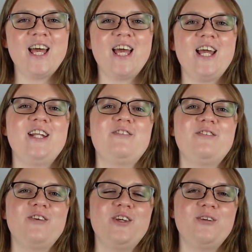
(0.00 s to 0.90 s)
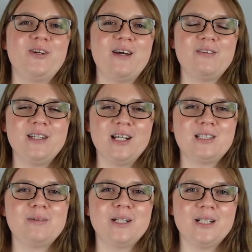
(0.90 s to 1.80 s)
And if you have any
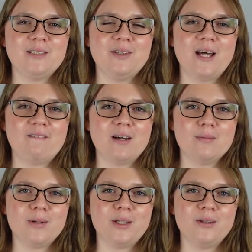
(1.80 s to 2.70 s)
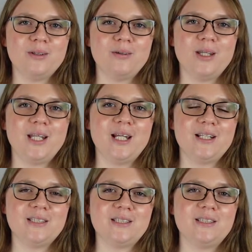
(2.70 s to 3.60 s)
experience with that fabric, you know that that
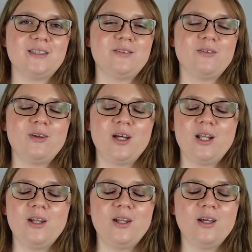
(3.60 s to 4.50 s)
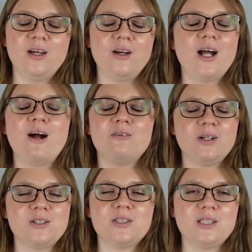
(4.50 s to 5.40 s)
is
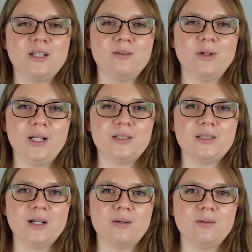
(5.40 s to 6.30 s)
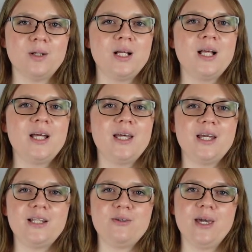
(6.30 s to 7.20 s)
outrageously annoying to sew.
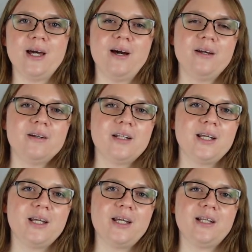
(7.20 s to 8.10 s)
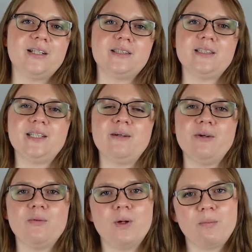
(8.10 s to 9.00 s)
You can't iron it, it doesn't stay
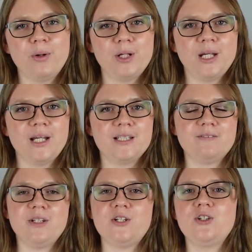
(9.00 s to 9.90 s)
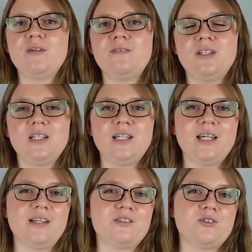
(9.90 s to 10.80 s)
where you want to put it, it's very shifty,
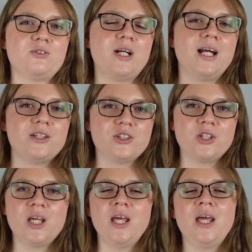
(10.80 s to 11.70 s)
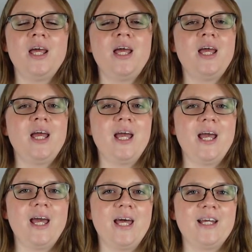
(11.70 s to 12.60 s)
it can stretch,
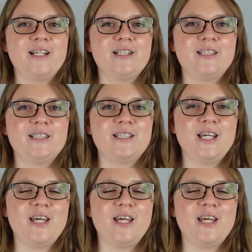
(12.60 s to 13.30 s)
and